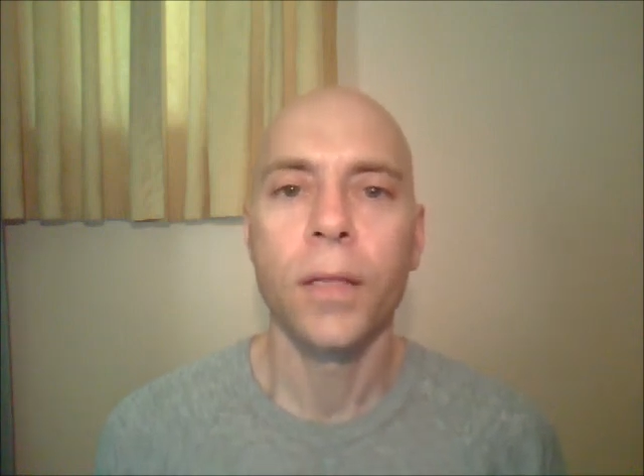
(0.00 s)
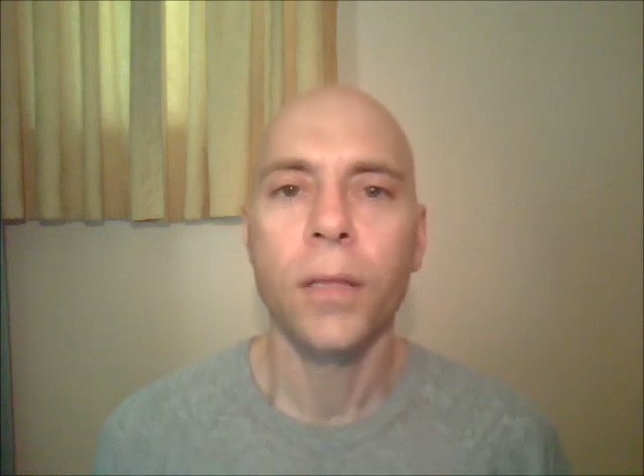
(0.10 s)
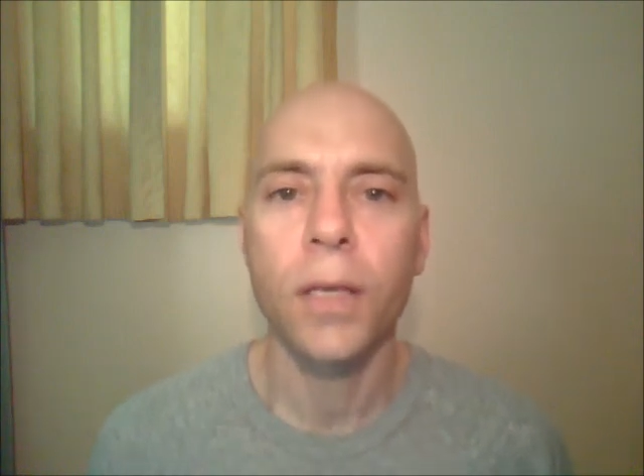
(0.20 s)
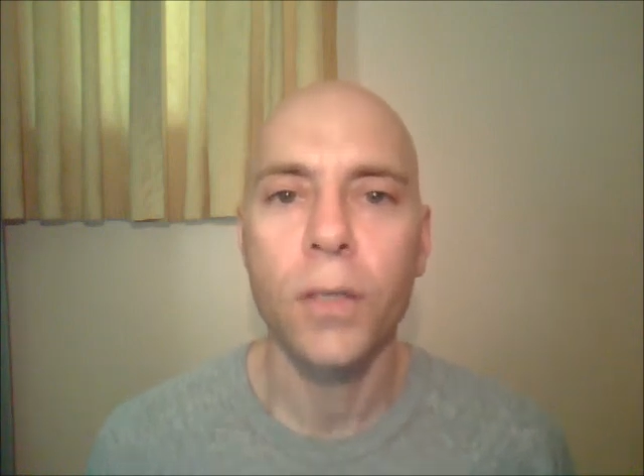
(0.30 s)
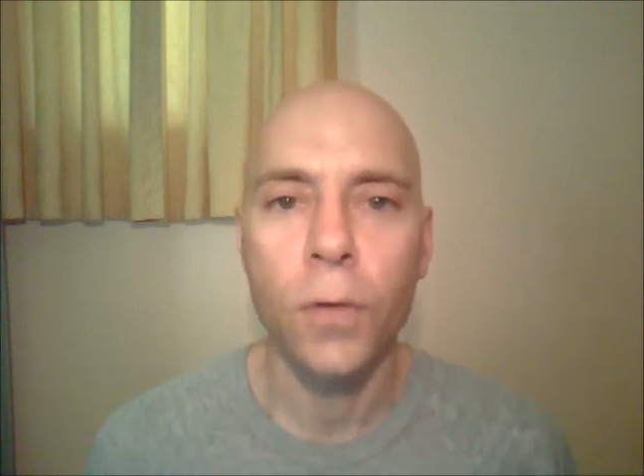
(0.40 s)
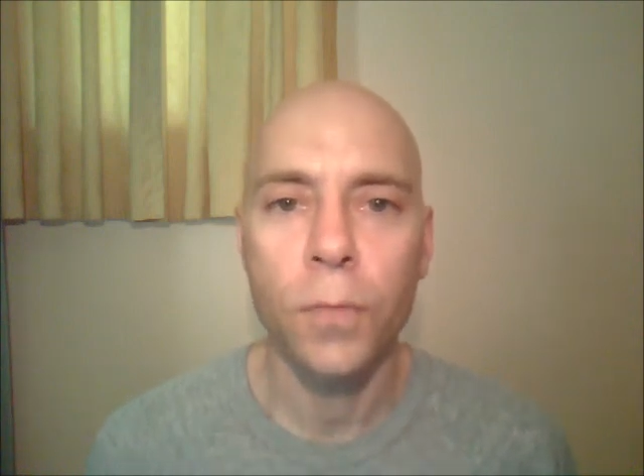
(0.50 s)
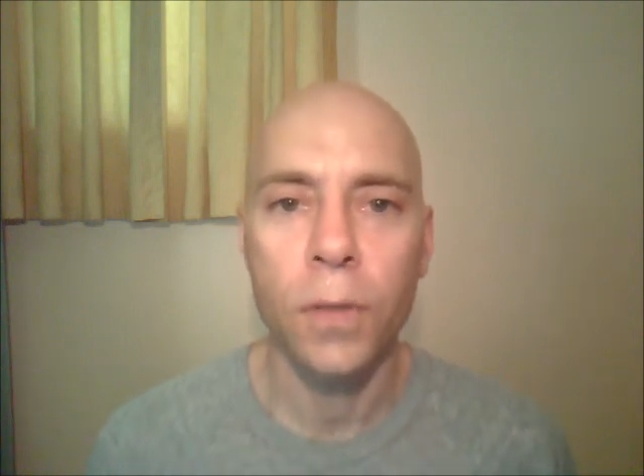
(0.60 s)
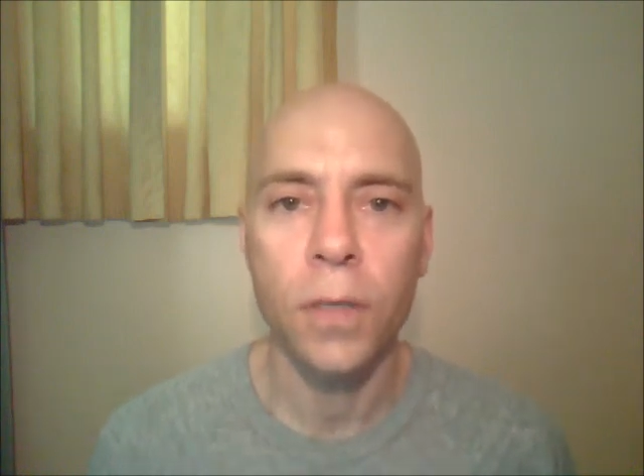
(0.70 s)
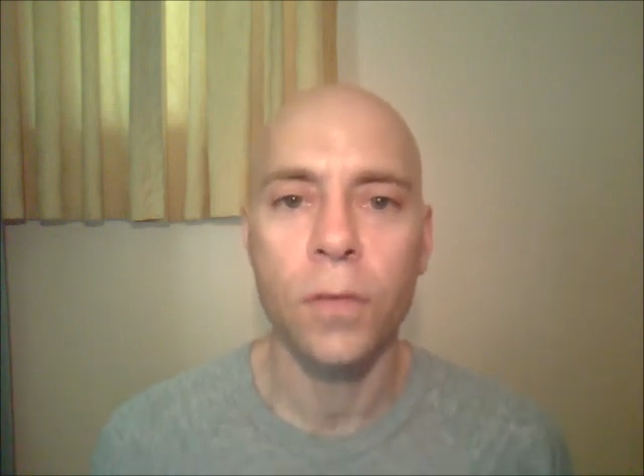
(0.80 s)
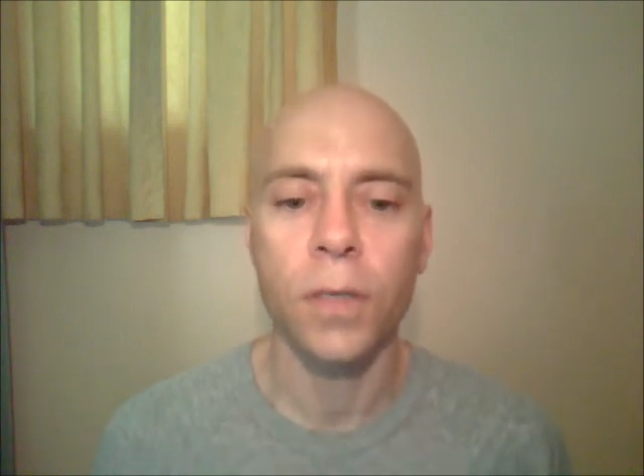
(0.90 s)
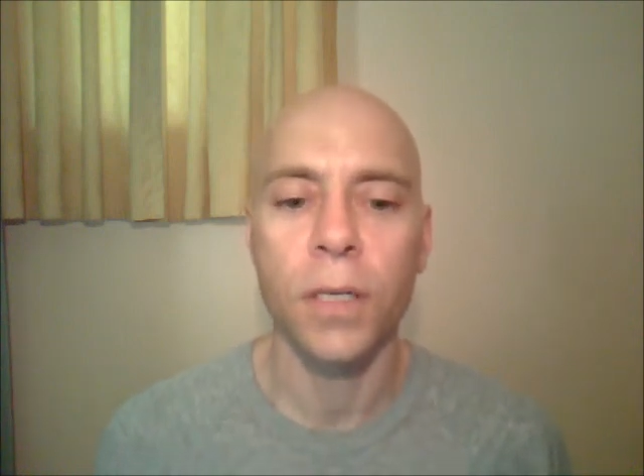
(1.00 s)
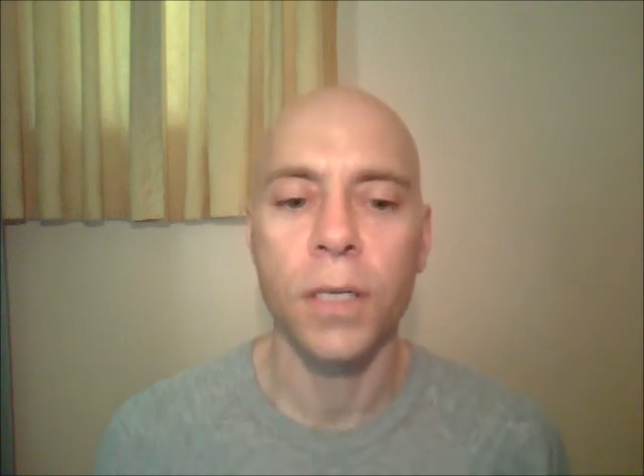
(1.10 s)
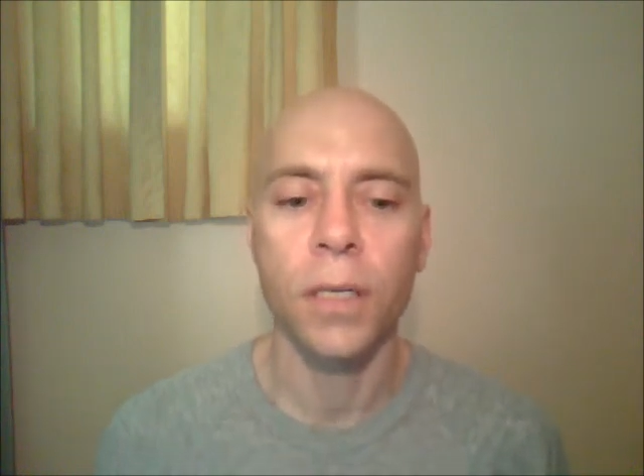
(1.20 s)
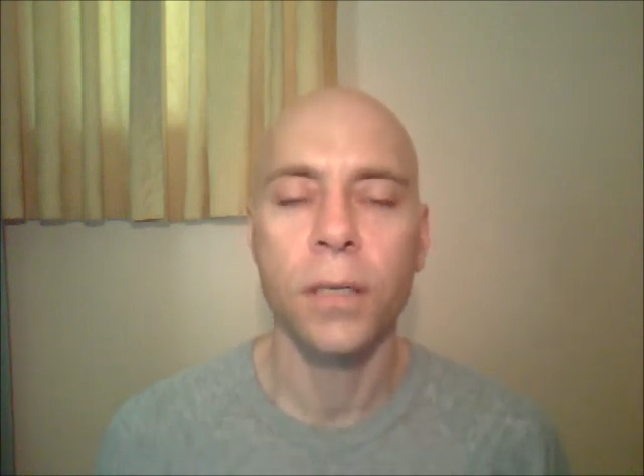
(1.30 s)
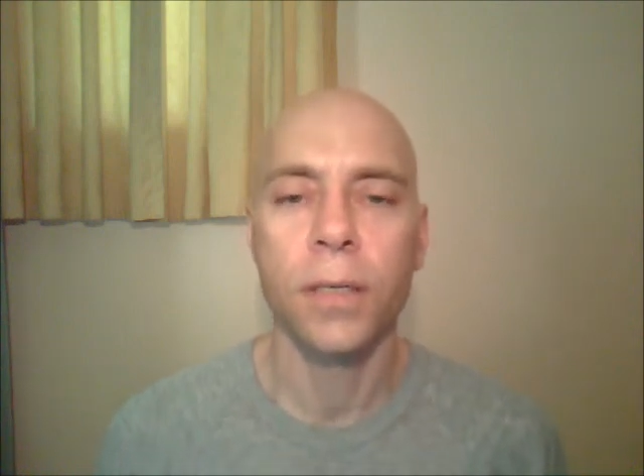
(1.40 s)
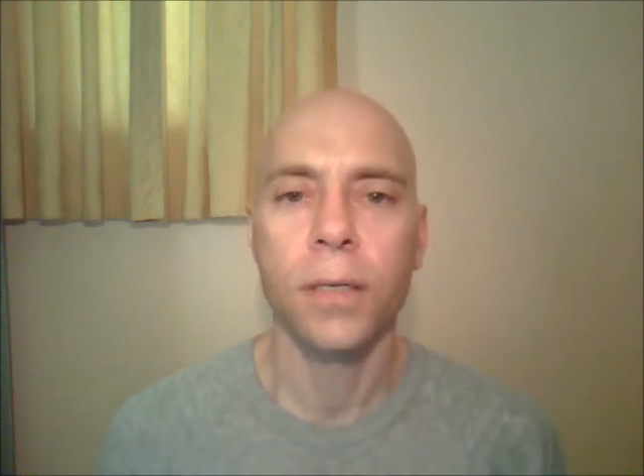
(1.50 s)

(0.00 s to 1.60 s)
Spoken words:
Thank you for listening,